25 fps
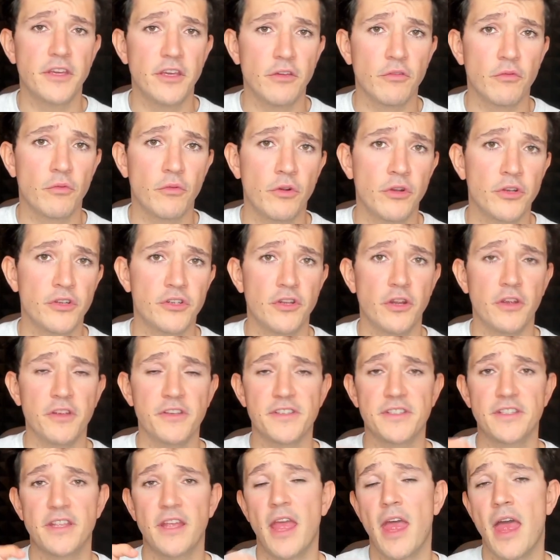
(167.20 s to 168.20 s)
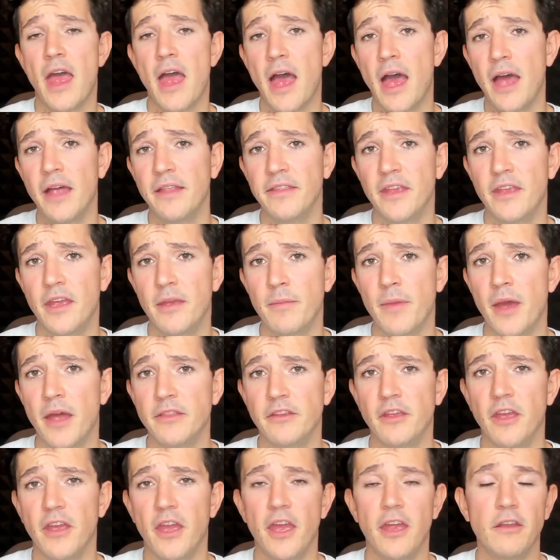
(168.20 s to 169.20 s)
keywords, just add them at
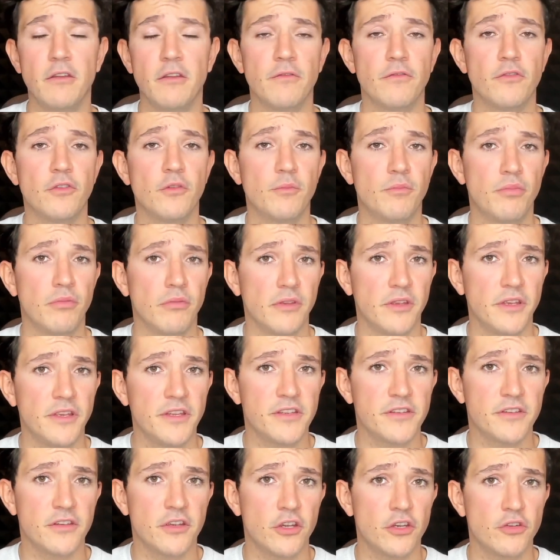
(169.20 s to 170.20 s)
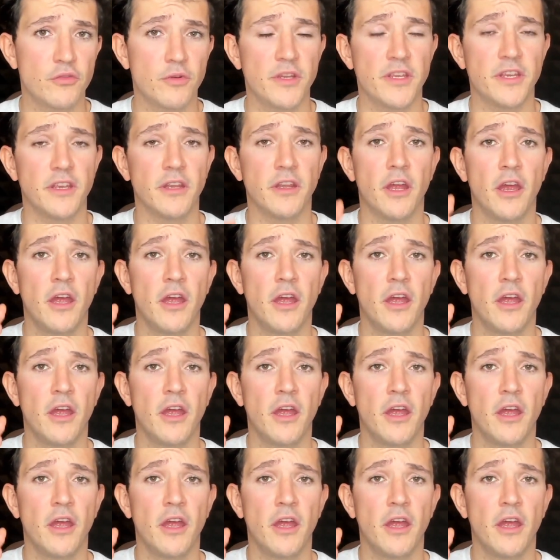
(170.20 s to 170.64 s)
the end of your Boolean search, writing